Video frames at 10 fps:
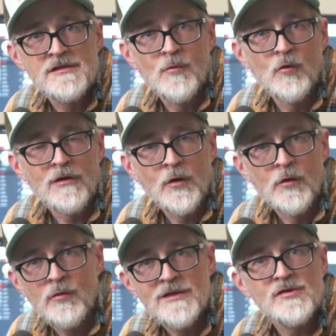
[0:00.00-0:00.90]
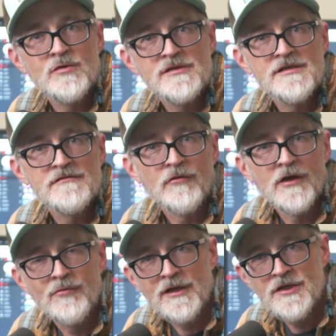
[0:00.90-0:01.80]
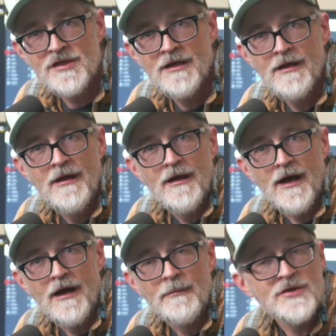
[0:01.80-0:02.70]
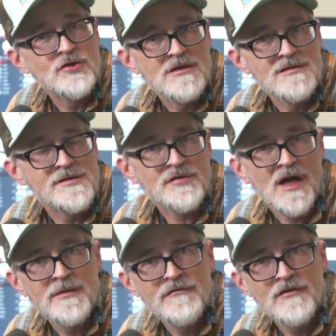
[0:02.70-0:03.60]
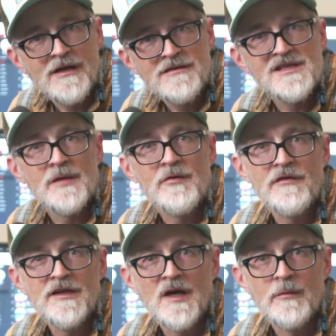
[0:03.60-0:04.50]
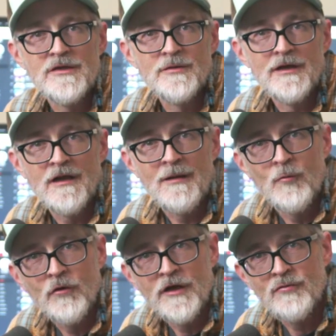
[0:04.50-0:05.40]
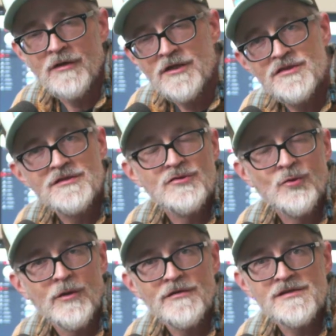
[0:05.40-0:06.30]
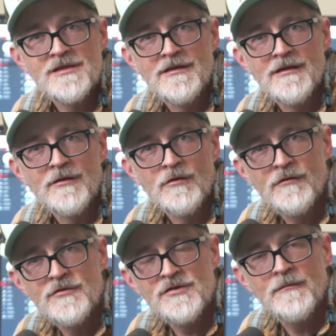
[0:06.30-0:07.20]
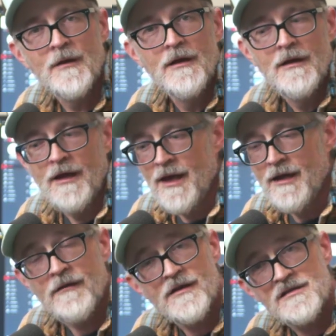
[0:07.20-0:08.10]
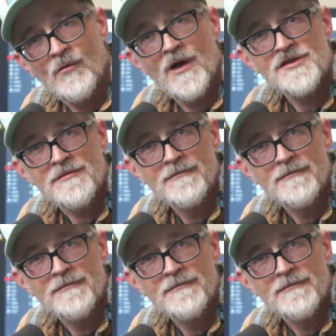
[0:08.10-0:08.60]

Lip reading: more learning resources for Unreal Engine. Make sure you subscribe if you like this type of thing. I'll be doing a lot more Unreal Engine tutorials in the near future. And thanks for watching.